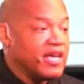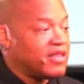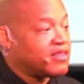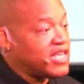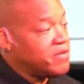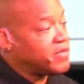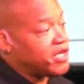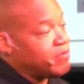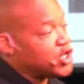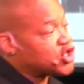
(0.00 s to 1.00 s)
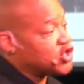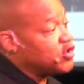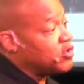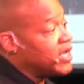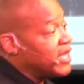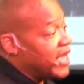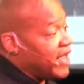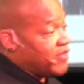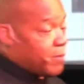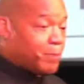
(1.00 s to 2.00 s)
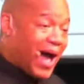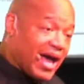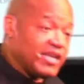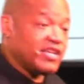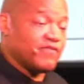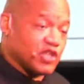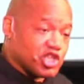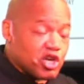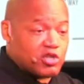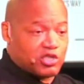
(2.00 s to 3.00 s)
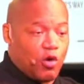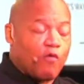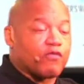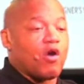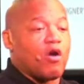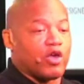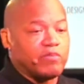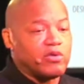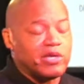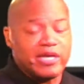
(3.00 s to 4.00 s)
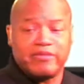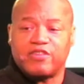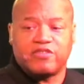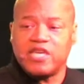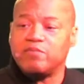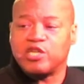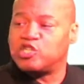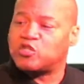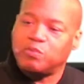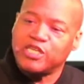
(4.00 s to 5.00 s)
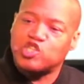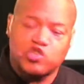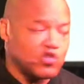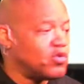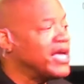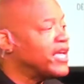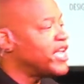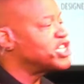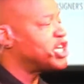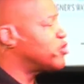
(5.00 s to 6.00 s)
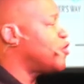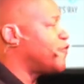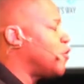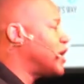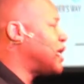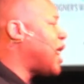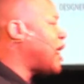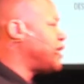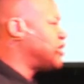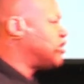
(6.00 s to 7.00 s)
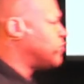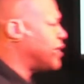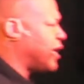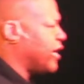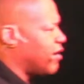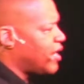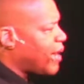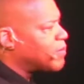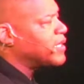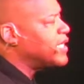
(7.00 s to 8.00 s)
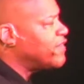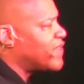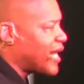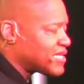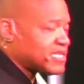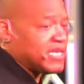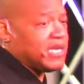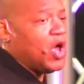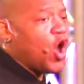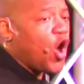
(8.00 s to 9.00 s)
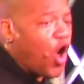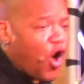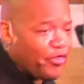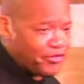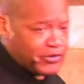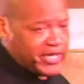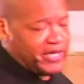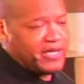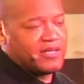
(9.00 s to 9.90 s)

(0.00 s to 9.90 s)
The theme can be true in the body of the church, the overall community. The theme can just be true in general for what God is doing here. And I believe that I see all three.